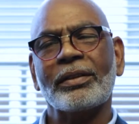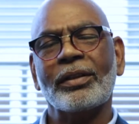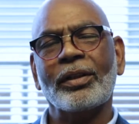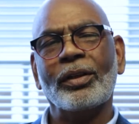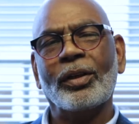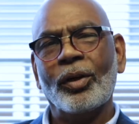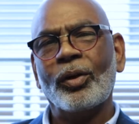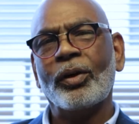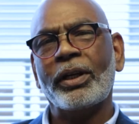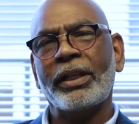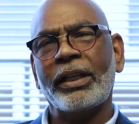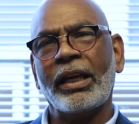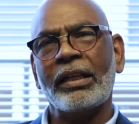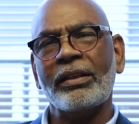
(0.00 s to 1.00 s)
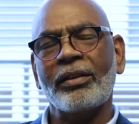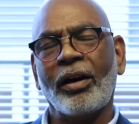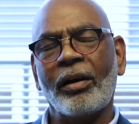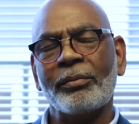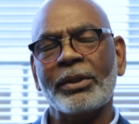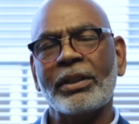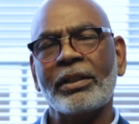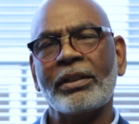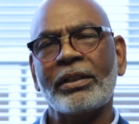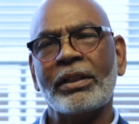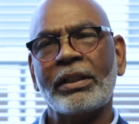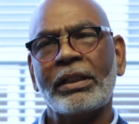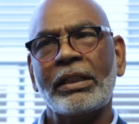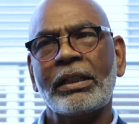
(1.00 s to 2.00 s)
lower than normal,
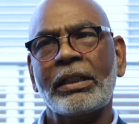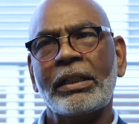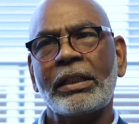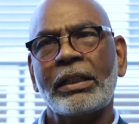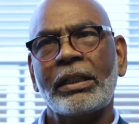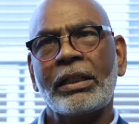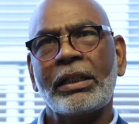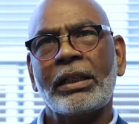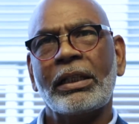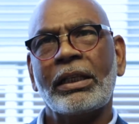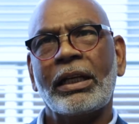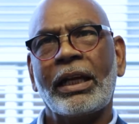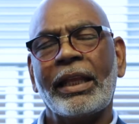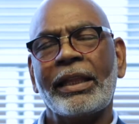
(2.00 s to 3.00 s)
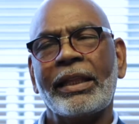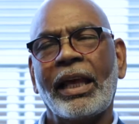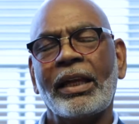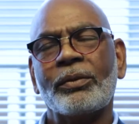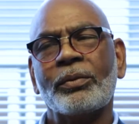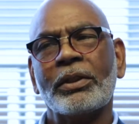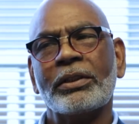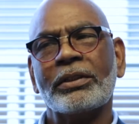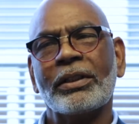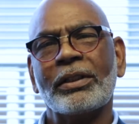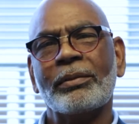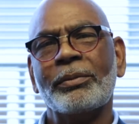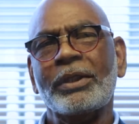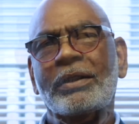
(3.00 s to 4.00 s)
and that was a
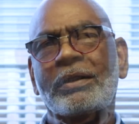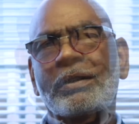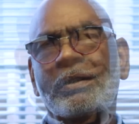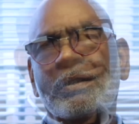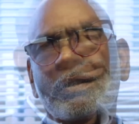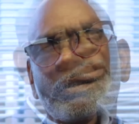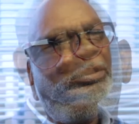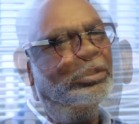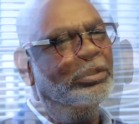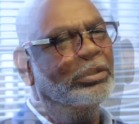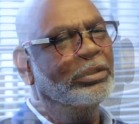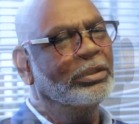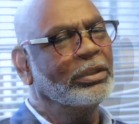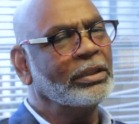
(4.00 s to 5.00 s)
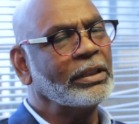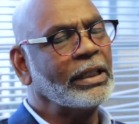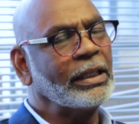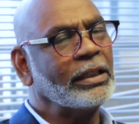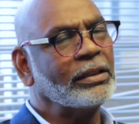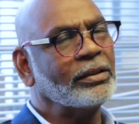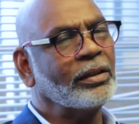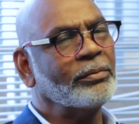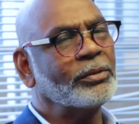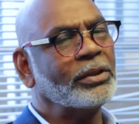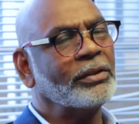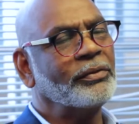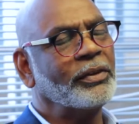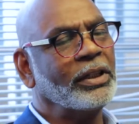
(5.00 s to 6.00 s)
little bit concerning. In terms
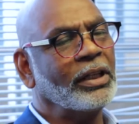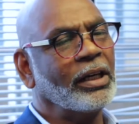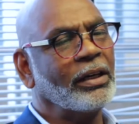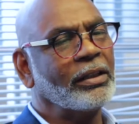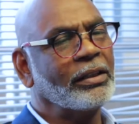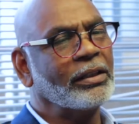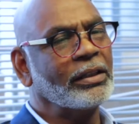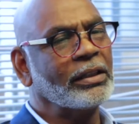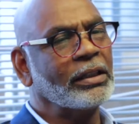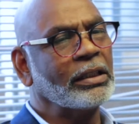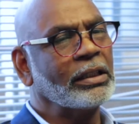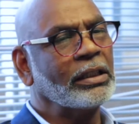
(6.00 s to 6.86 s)
of the other